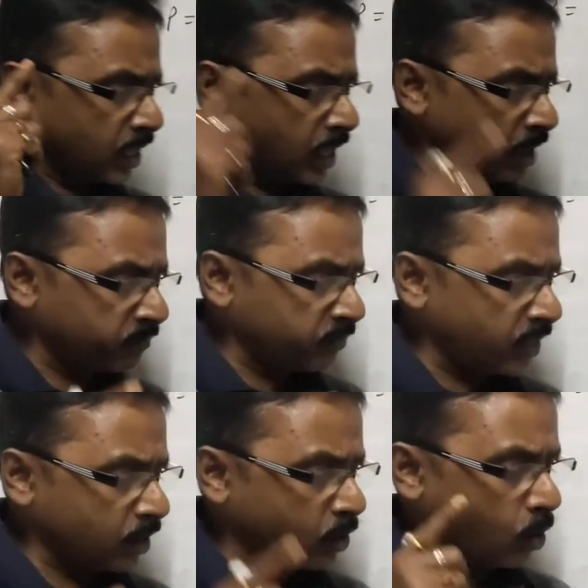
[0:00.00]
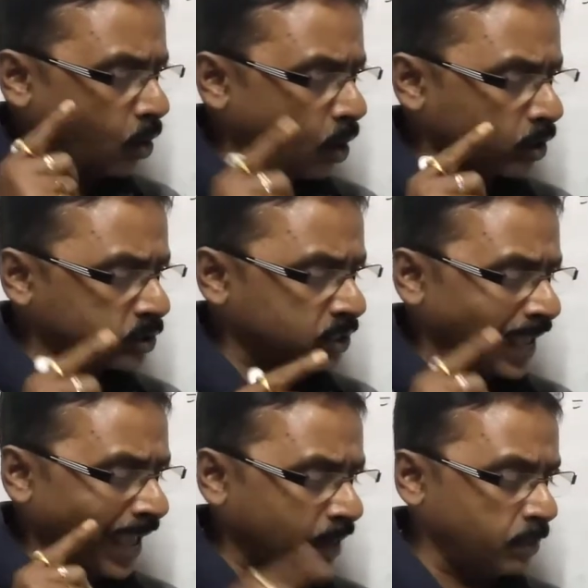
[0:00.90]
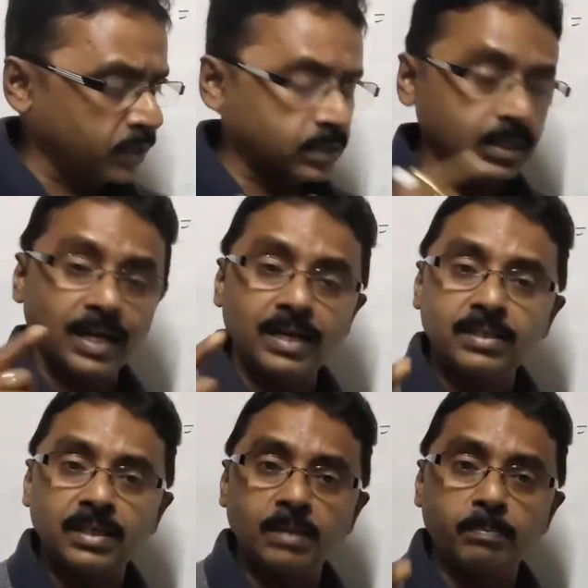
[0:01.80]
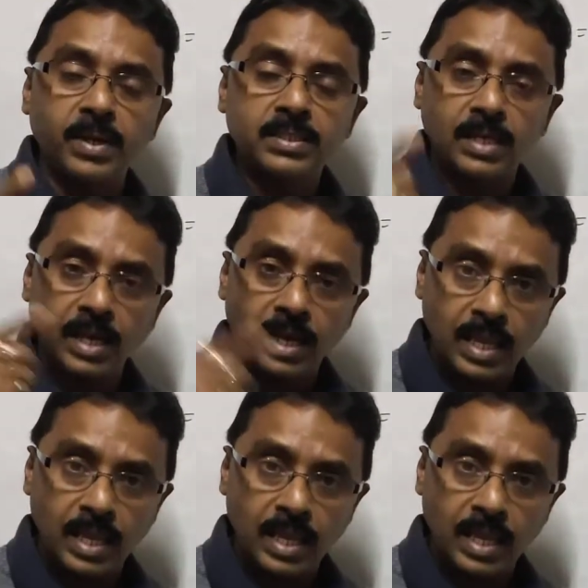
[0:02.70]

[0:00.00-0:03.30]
If the cost had been 30%